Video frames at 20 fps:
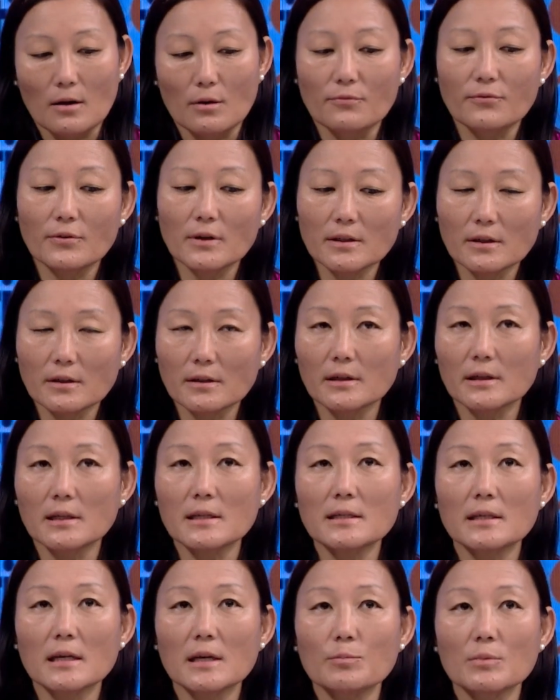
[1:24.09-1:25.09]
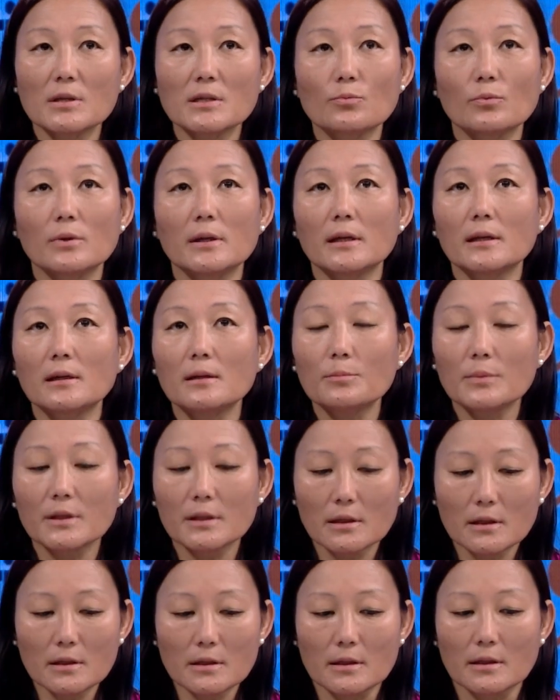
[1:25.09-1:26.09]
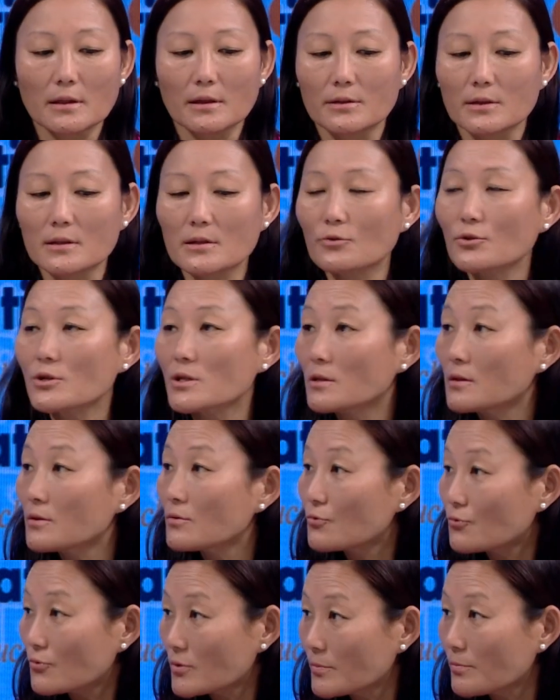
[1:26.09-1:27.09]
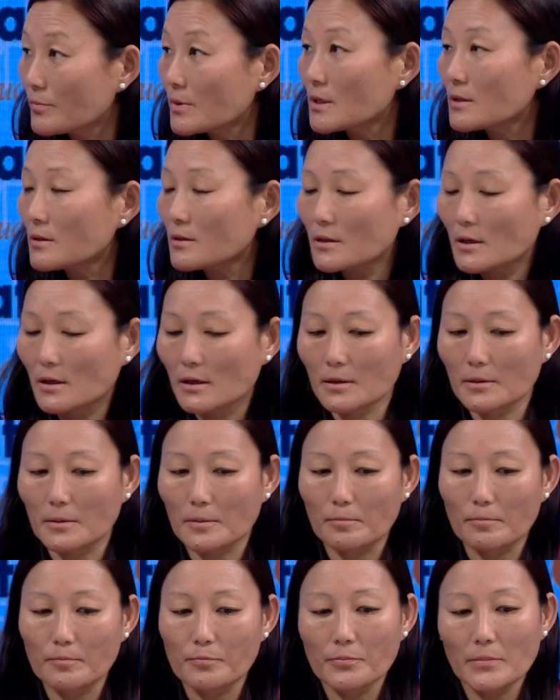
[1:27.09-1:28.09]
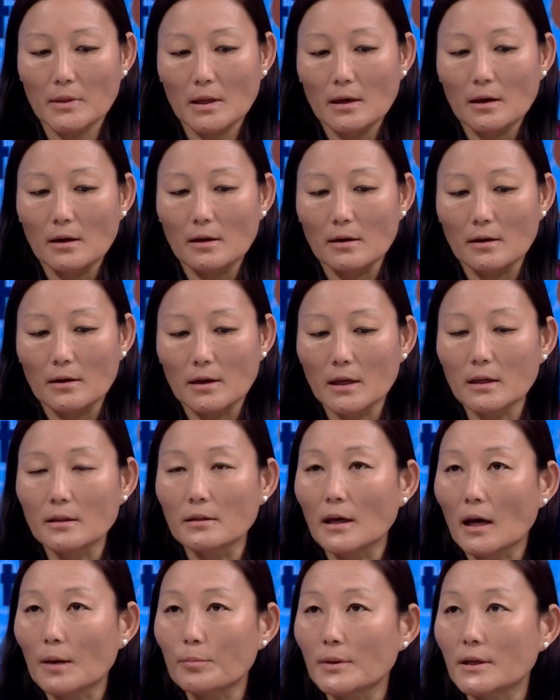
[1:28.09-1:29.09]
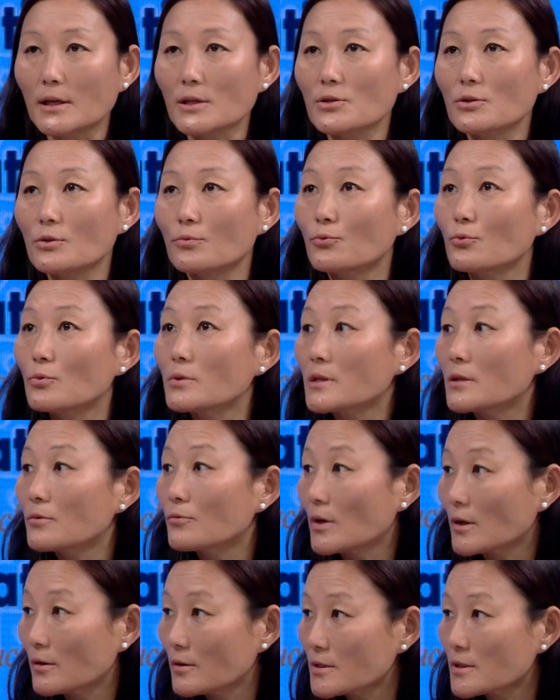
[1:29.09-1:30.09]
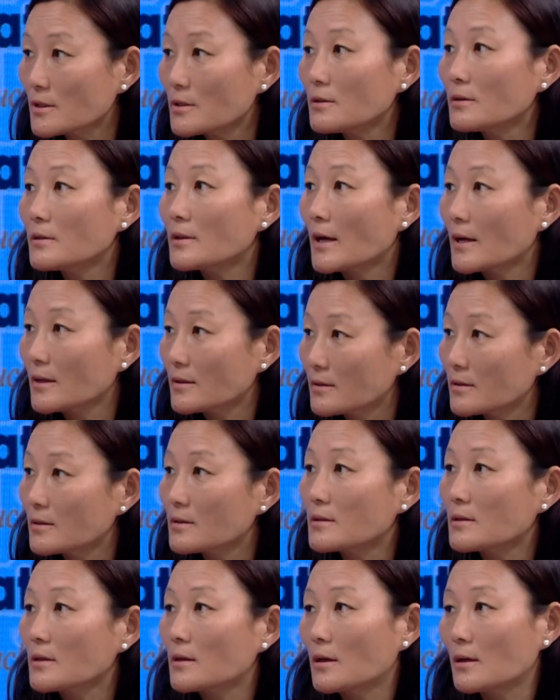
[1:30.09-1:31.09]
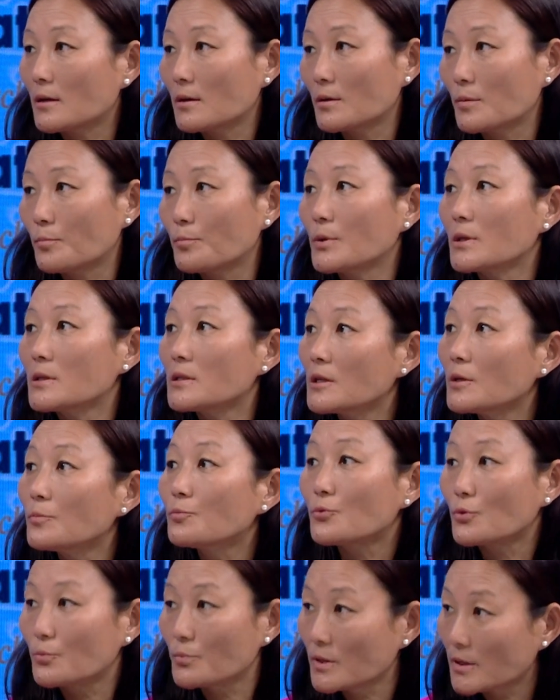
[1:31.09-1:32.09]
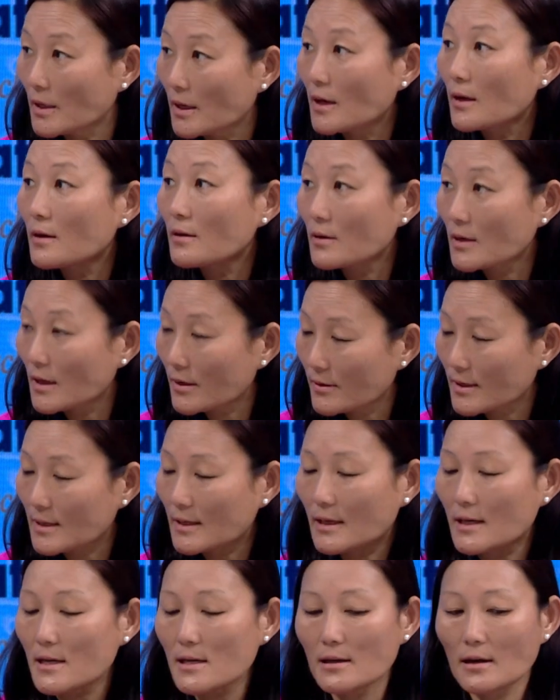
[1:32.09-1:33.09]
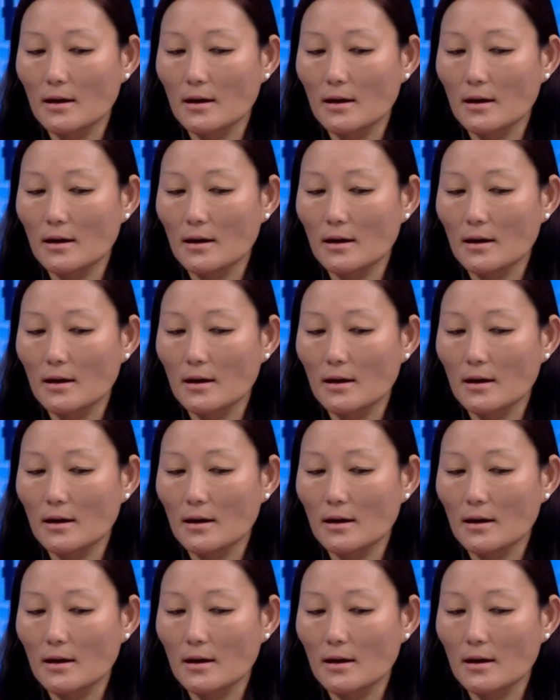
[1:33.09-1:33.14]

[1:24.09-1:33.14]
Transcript: Further, eCMS will eliminate the discretionary treatment in the application of rules and regulation that is perceived to be there currently.